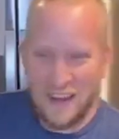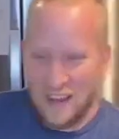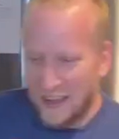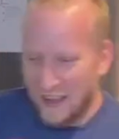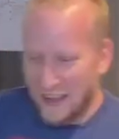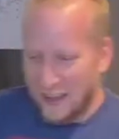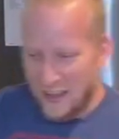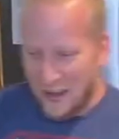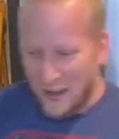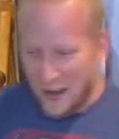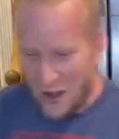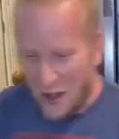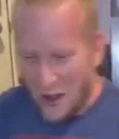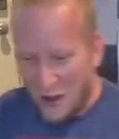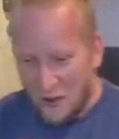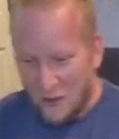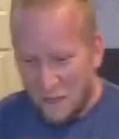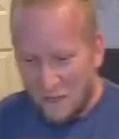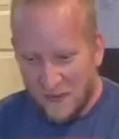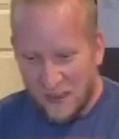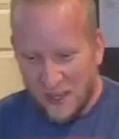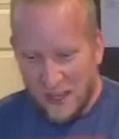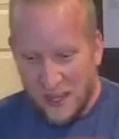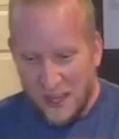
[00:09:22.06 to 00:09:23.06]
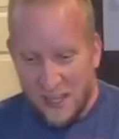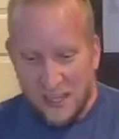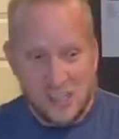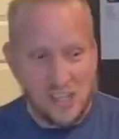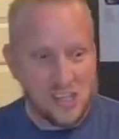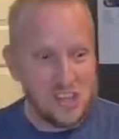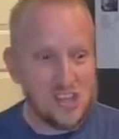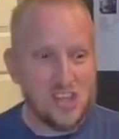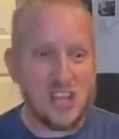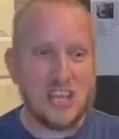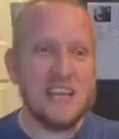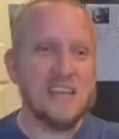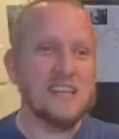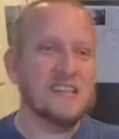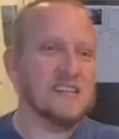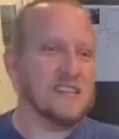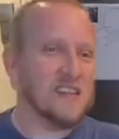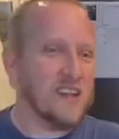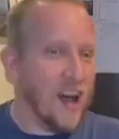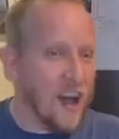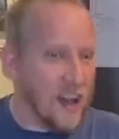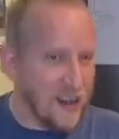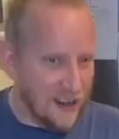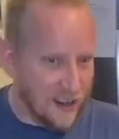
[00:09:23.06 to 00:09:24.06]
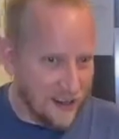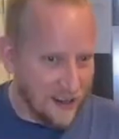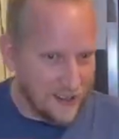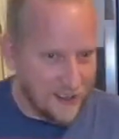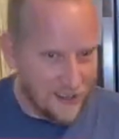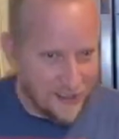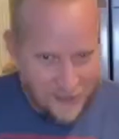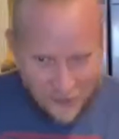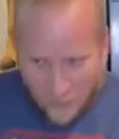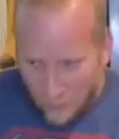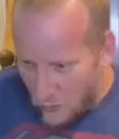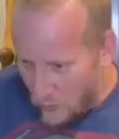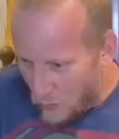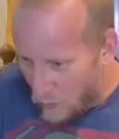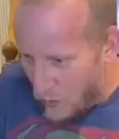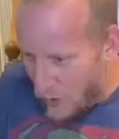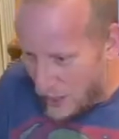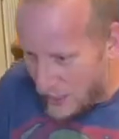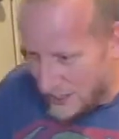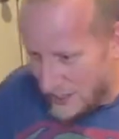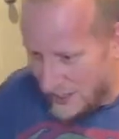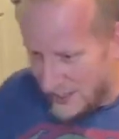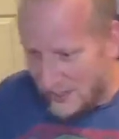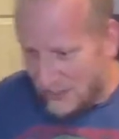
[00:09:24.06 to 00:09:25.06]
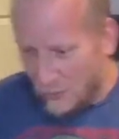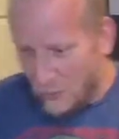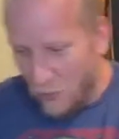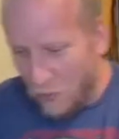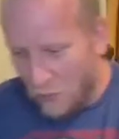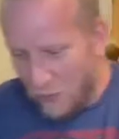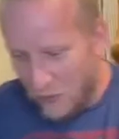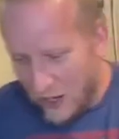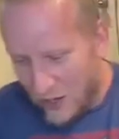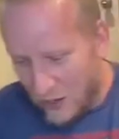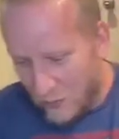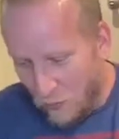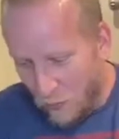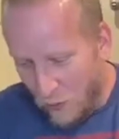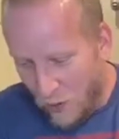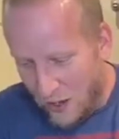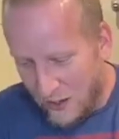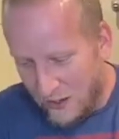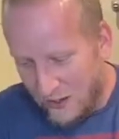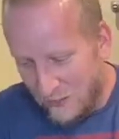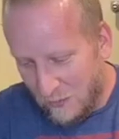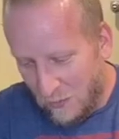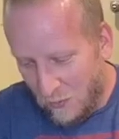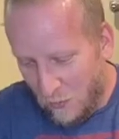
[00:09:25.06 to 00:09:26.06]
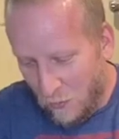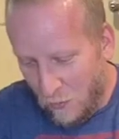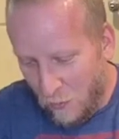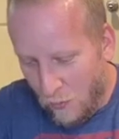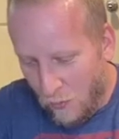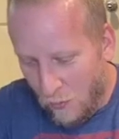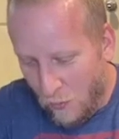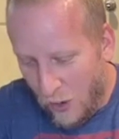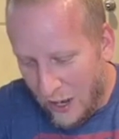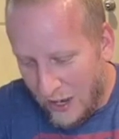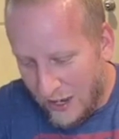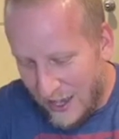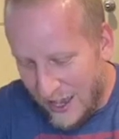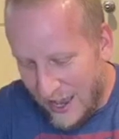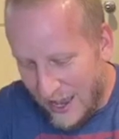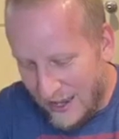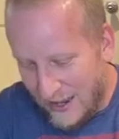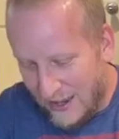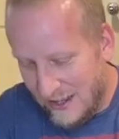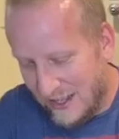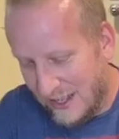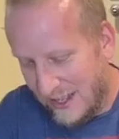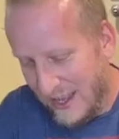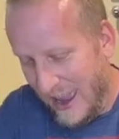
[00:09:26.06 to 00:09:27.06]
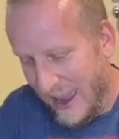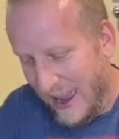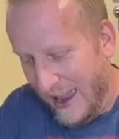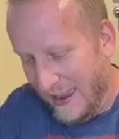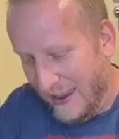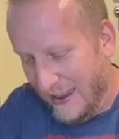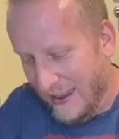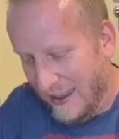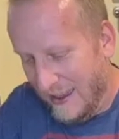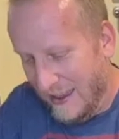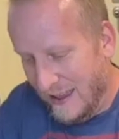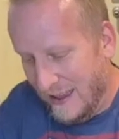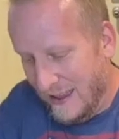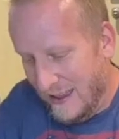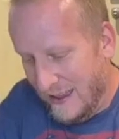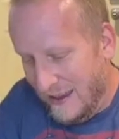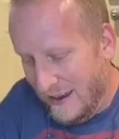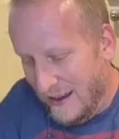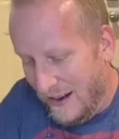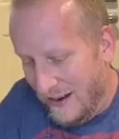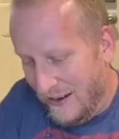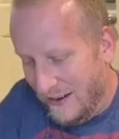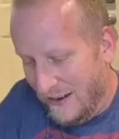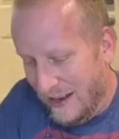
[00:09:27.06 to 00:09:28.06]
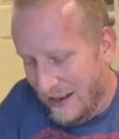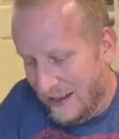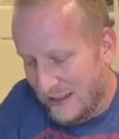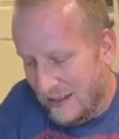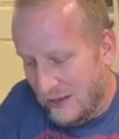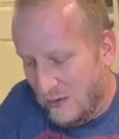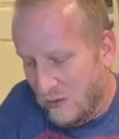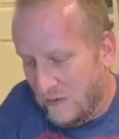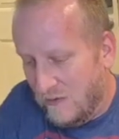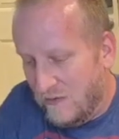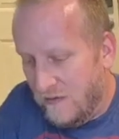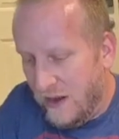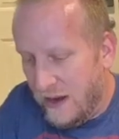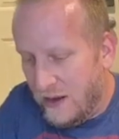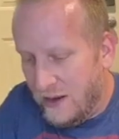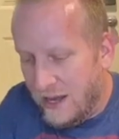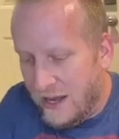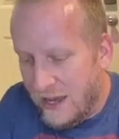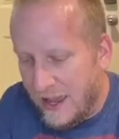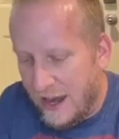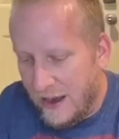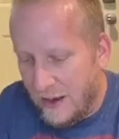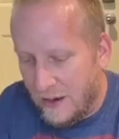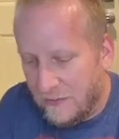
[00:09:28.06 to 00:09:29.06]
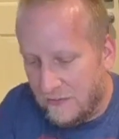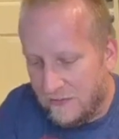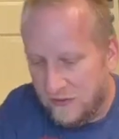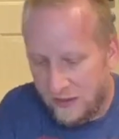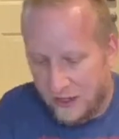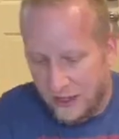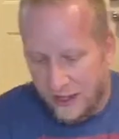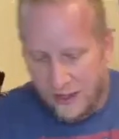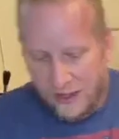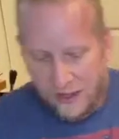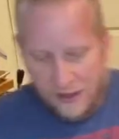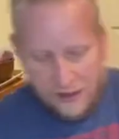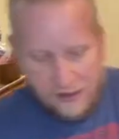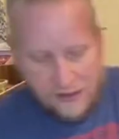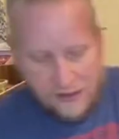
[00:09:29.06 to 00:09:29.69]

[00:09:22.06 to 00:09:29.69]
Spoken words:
You know, it's a chicken sauna. What can you say? All right, so very carefully